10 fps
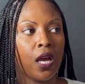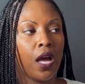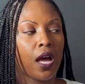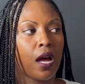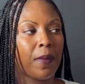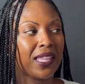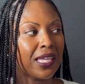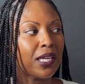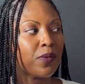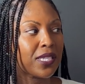I
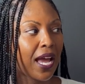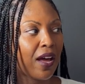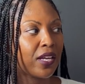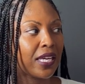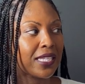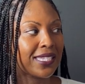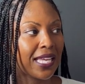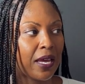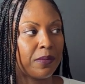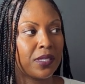think it was how to
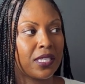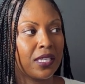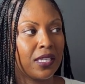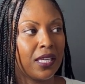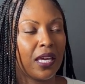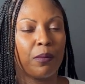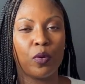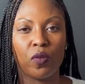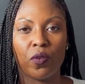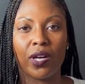accept and
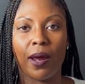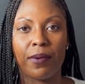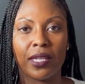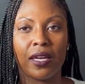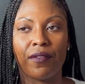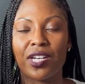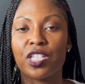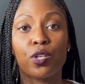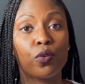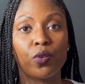move on, I believe. I just
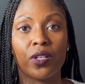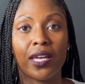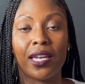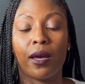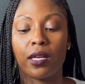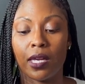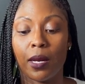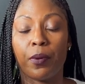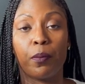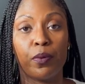Googled it and I
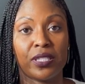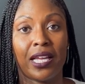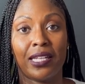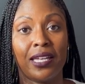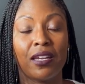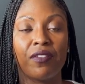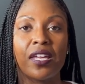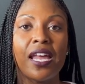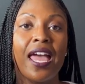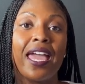put books at the end of it.
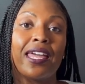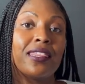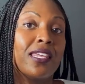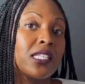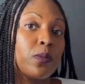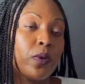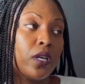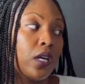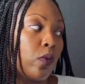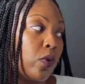And this
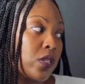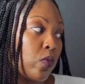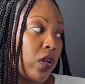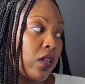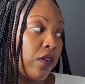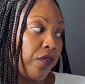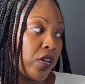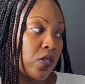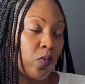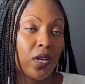book was one of the
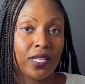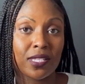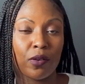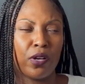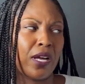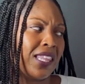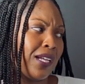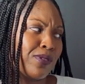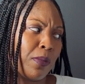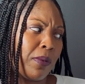first ones, or I think it
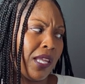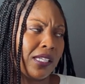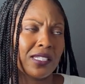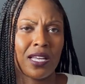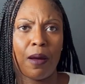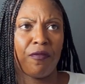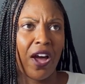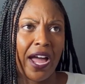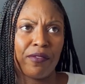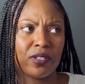was maybe like the top
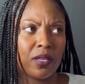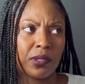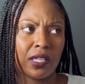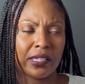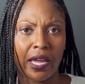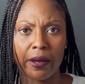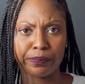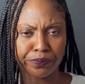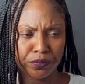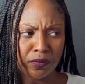5 or something like that,
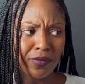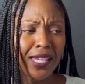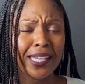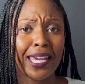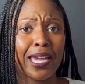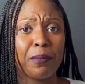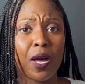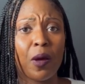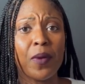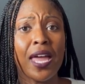came
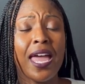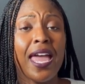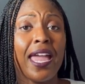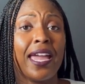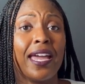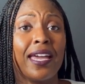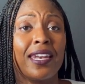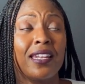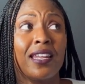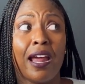up.
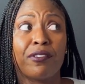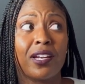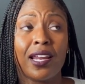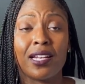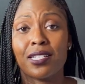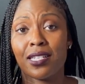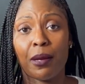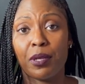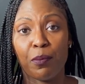And then after that, I just typed in